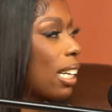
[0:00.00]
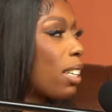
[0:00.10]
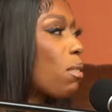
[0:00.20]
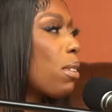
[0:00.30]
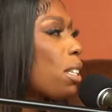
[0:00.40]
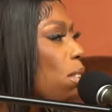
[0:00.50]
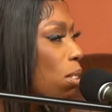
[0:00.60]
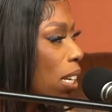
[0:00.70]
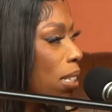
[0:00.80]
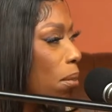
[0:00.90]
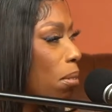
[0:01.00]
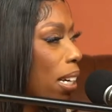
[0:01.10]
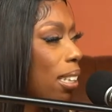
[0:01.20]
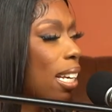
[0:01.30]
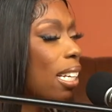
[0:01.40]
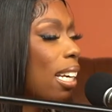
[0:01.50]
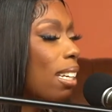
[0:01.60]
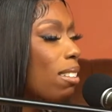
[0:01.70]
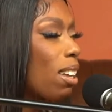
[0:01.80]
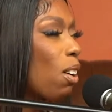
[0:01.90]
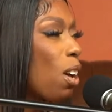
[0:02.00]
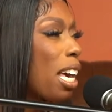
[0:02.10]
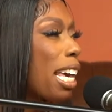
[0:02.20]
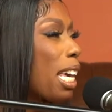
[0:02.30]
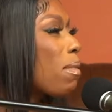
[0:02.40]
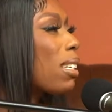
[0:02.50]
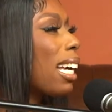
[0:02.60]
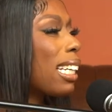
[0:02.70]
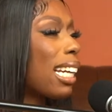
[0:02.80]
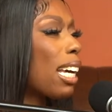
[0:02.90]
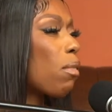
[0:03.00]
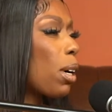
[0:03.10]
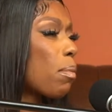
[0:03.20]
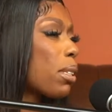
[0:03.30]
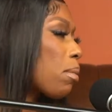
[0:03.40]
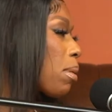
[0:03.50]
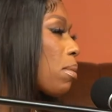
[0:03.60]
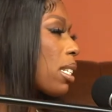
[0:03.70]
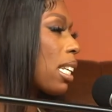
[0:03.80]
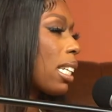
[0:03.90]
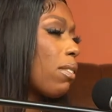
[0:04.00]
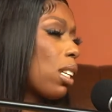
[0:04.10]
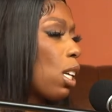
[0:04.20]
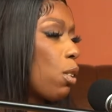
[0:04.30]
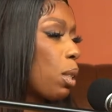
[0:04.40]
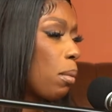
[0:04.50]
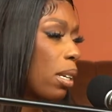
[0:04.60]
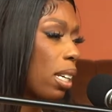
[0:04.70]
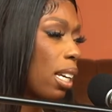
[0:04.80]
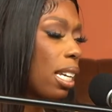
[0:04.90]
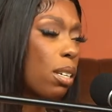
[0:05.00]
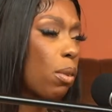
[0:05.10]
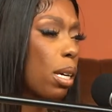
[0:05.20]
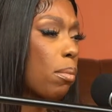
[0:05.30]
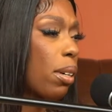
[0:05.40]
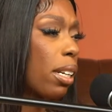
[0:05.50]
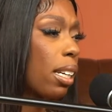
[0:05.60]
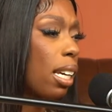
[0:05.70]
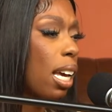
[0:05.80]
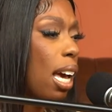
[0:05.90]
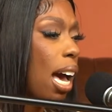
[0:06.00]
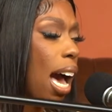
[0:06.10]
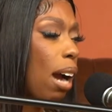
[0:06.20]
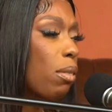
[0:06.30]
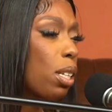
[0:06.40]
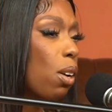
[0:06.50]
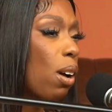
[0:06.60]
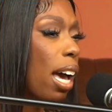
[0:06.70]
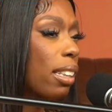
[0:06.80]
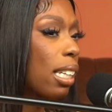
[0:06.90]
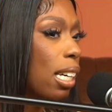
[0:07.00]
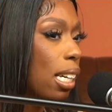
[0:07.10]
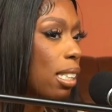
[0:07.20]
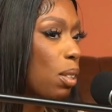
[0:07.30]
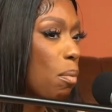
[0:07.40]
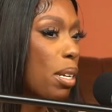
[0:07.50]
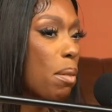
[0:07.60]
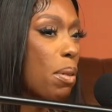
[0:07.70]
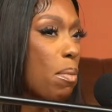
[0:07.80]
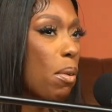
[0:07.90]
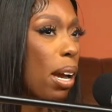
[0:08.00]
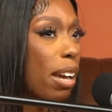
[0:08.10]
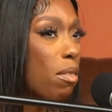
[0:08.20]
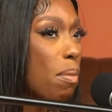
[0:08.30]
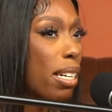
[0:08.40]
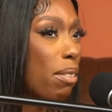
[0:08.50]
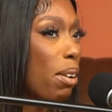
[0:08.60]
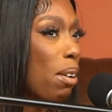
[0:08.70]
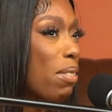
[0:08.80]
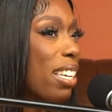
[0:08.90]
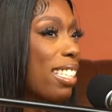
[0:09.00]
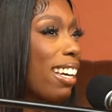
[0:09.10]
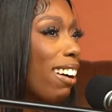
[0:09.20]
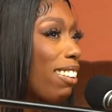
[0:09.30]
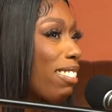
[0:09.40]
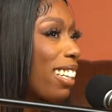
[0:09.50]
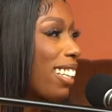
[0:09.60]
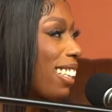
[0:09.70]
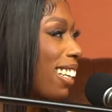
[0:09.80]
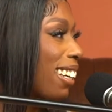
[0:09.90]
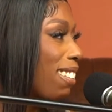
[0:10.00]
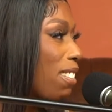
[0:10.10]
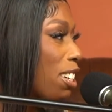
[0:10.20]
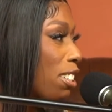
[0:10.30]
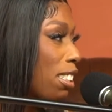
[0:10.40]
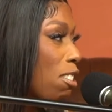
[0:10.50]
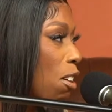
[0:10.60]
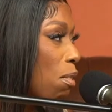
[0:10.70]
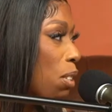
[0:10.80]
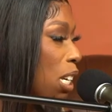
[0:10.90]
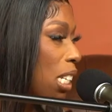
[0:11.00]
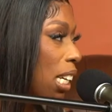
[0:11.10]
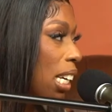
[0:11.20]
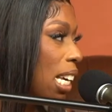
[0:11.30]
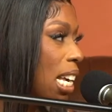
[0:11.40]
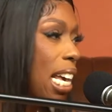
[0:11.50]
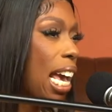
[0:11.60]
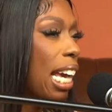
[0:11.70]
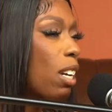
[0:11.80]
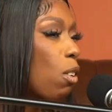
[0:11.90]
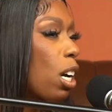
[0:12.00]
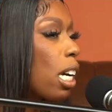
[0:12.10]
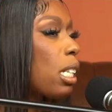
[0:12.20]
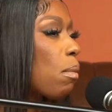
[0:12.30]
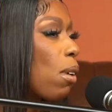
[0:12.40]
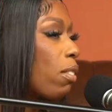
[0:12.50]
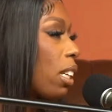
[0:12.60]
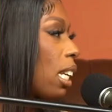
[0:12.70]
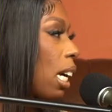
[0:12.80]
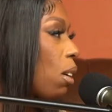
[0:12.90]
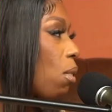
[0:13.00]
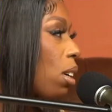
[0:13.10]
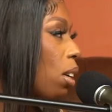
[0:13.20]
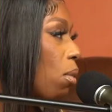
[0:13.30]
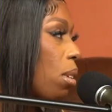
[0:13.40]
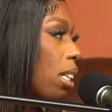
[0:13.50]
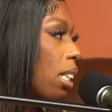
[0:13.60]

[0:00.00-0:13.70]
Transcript: Like, you really gonna say something like that? Like, you know, it be like light work, but them people that's not even close to me anyway. But I really don't have to cut too many people. Everybody around me is golden. Like, you know what I'm saying? Like, ain't no cutting them off. They not going nowhere.